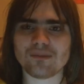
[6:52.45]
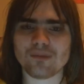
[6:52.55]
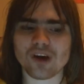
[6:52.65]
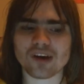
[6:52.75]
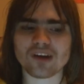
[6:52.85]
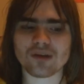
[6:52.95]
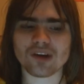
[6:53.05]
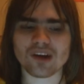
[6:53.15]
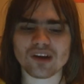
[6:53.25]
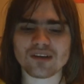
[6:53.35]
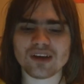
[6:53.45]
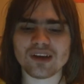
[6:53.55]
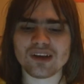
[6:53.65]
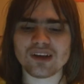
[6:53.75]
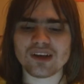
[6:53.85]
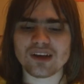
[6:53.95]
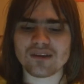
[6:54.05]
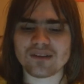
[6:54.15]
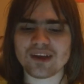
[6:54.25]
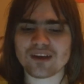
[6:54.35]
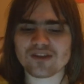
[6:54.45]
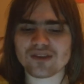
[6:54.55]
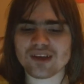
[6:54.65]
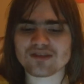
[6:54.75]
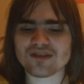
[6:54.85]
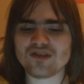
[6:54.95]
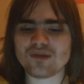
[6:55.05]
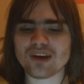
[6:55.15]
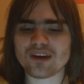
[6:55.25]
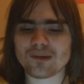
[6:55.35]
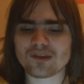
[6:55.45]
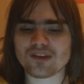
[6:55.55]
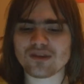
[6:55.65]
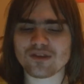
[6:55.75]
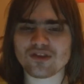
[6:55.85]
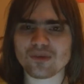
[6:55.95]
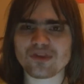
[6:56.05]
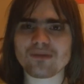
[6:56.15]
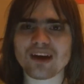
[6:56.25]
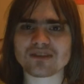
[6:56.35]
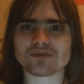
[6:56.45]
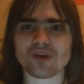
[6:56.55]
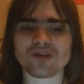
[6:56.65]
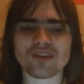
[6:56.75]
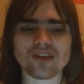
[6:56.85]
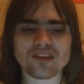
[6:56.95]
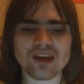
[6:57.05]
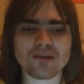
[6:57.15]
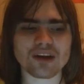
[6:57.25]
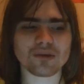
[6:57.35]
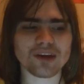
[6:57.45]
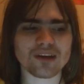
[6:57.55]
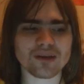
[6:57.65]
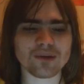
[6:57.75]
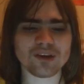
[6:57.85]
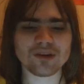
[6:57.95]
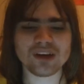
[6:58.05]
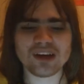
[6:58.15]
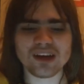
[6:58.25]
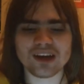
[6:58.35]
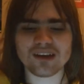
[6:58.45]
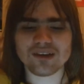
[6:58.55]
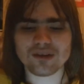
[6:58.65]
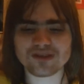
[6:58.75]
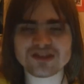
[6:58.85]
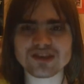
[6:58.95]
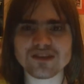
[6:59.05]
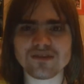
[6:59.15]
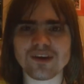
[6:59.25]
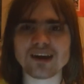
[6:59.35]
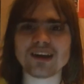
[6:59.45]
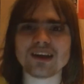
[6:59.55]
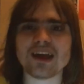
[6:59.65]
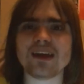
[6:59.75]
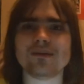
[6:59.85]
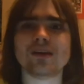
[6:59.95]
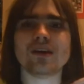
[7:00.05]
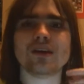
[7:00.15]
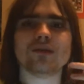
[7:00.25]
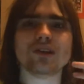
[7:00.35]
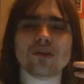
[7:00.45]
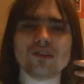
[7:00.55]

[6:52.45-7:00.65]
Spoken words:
Mario Kart. They also announced a new character for Super Smash Bros. Another game I don't care about. It's just a fighting game. We